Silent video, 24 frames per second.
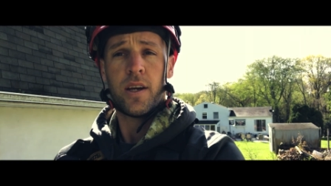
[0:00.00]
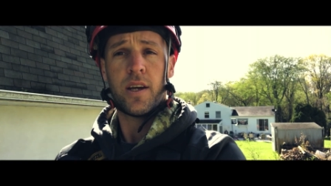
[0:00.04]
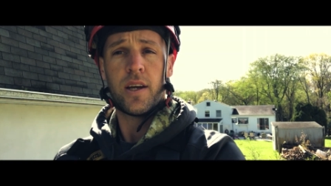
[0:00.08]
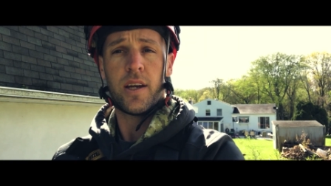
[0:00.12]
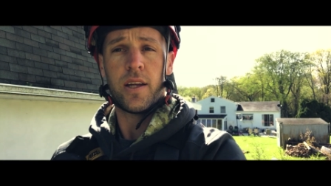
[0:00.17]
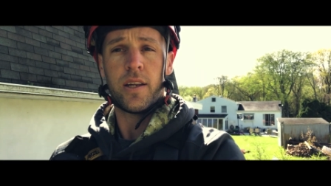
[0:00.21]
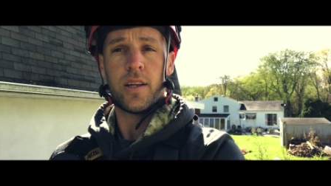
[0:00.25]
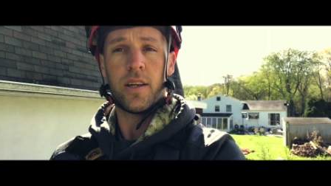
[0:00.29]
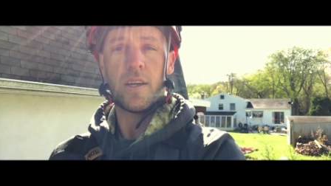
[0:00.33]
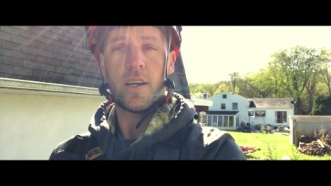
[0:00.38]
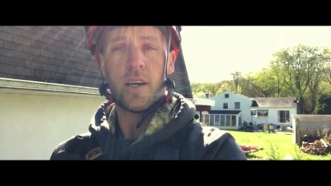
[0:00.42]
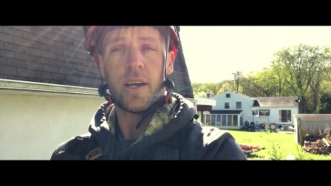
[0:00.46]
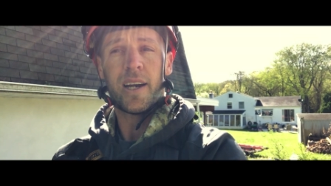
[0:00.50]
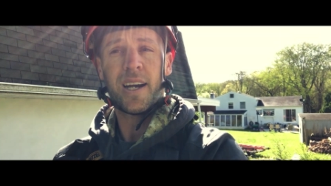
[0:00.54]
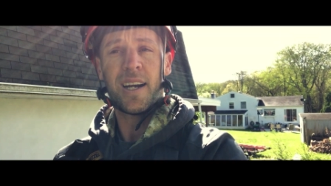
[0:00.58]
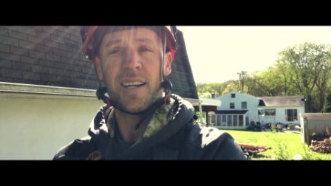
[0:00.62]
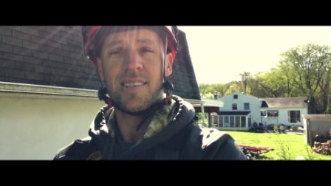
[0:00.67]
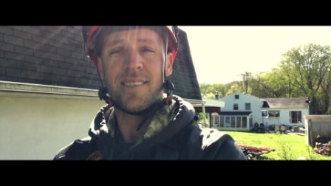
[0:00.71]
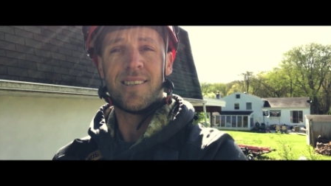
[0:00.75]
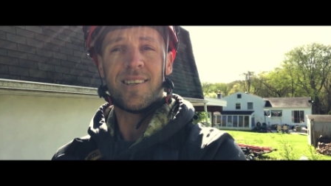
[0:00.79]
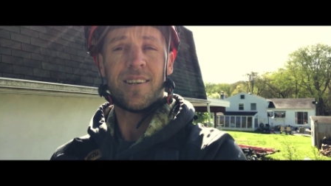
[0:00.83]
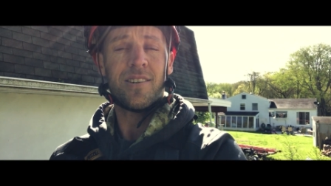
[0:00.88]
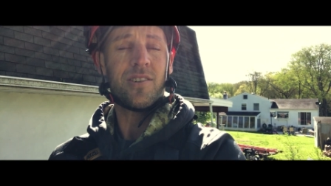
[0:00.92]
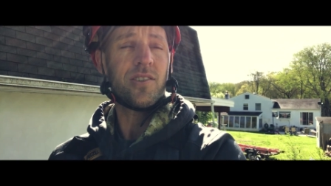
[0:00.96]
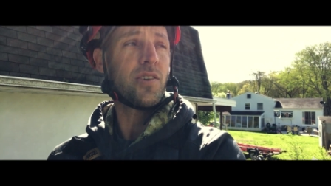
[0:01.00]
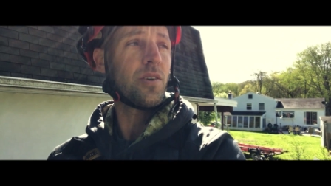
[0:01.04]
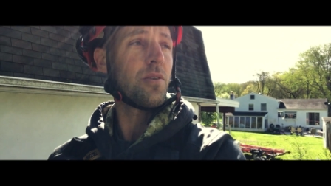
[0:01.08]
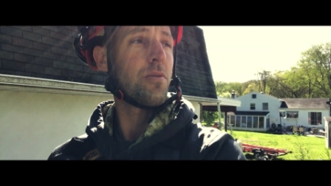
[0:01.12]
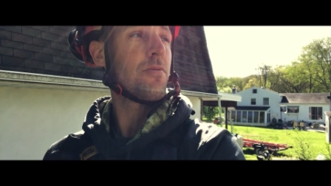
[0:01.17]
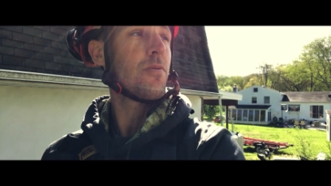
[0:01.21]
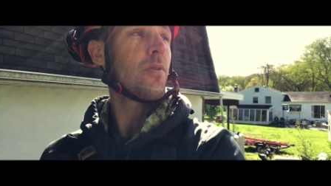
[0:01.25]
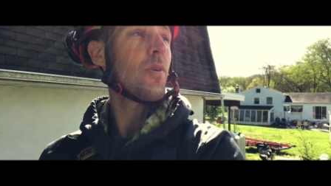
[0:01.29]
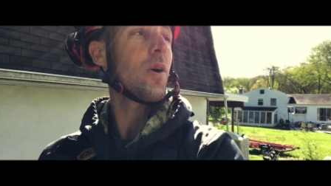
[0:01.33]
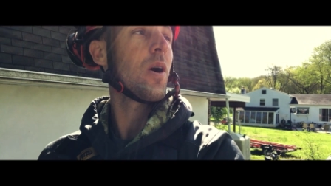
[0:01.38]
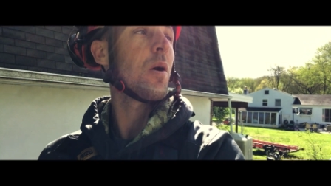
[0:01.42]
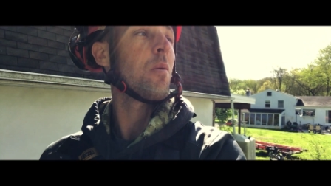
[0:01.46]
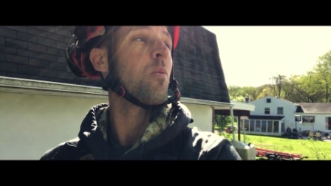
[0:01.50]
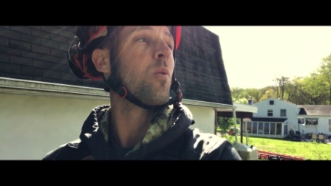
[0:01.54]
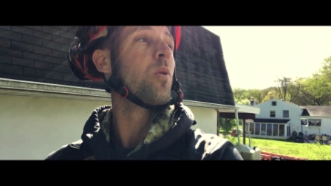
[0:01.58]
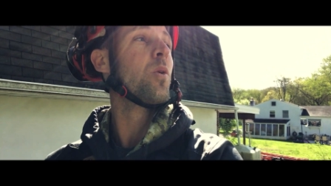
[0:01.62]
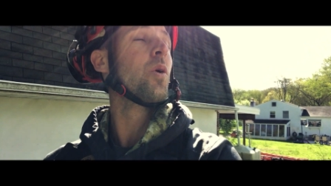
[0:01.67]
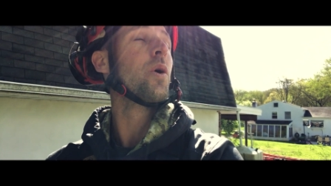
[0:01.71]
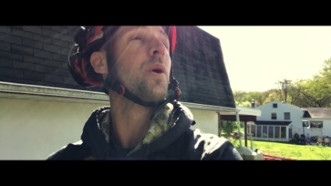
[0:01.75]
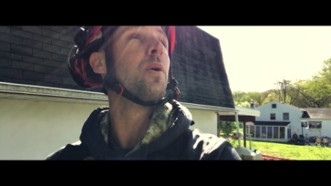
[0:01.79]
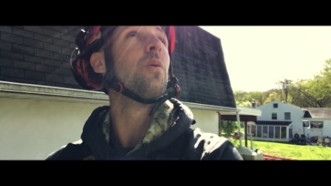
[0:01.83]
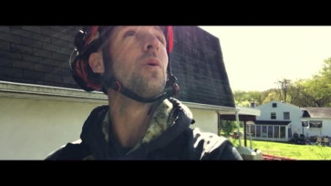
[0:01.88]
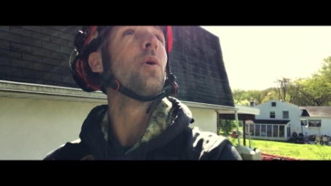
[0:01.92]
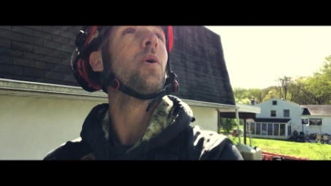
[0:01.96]
And I gotta say, so far I'm
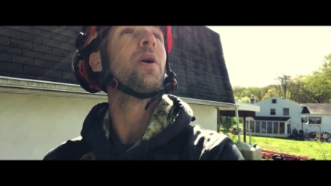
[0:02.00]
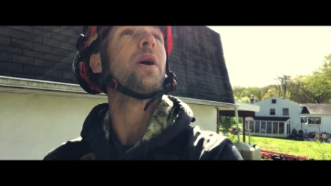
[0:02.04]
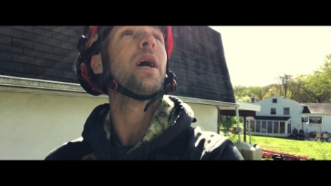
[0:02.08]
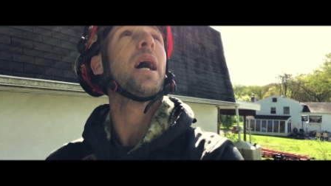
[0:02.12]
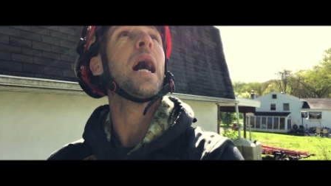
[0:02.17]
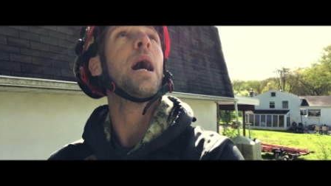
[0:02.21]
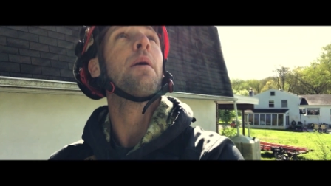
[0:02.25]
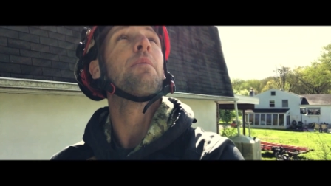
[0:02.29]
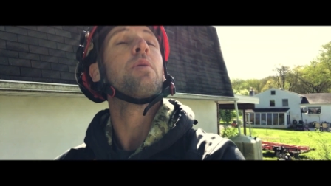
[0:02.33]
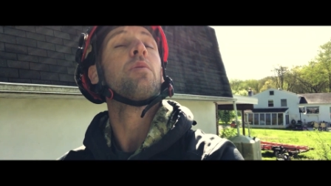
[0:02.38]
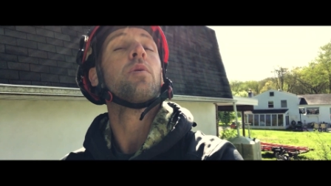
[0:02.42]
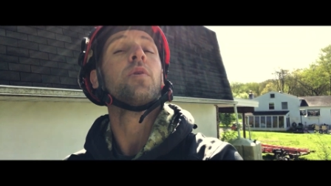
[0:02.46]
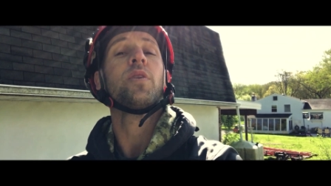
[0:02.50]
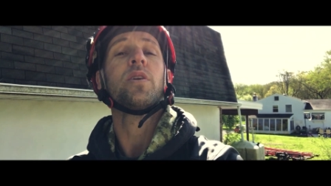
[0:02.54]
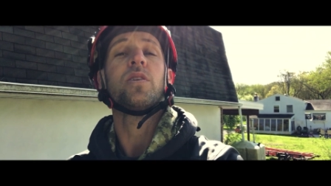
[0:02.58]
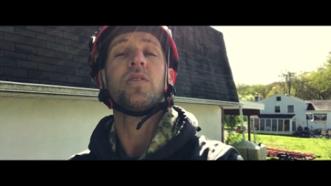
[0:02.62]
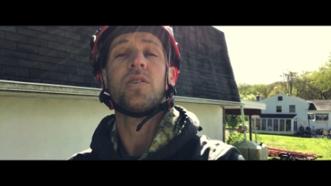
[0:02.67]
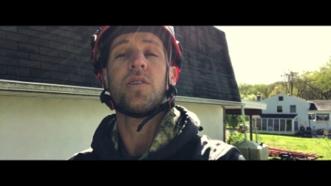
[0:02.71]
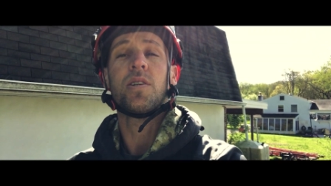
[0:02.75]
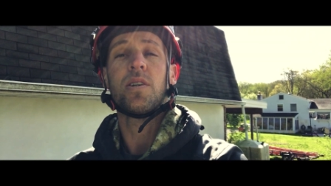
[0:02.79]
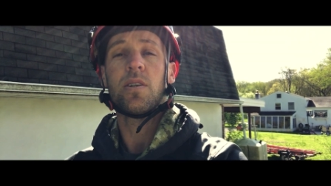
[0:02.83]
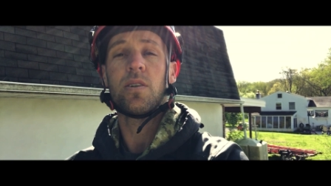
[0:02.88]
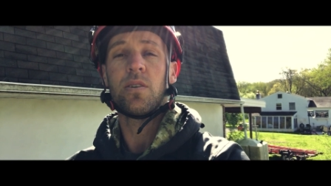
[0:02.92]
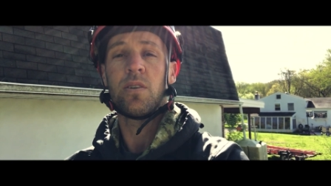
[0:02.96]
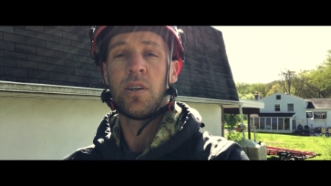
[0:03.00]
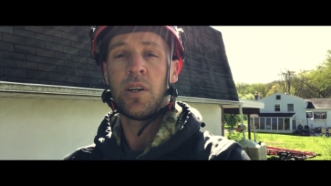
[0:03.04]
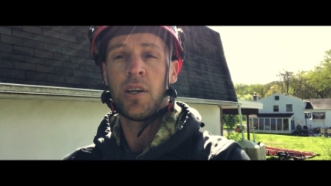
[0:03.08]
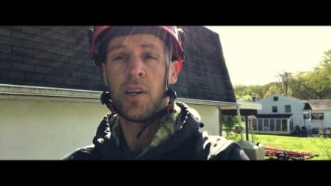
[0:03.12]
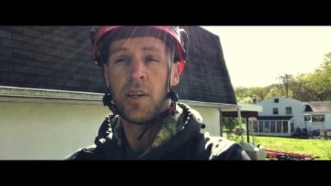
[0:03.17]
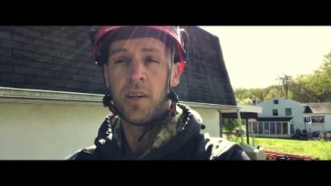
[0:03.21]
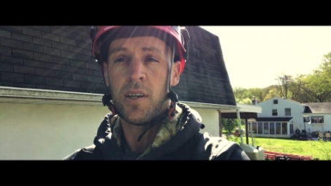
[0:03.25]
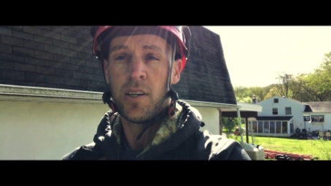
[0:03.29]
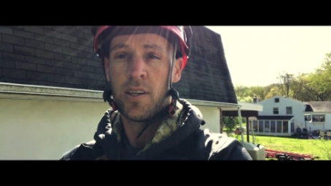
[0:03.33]
really happy with it still.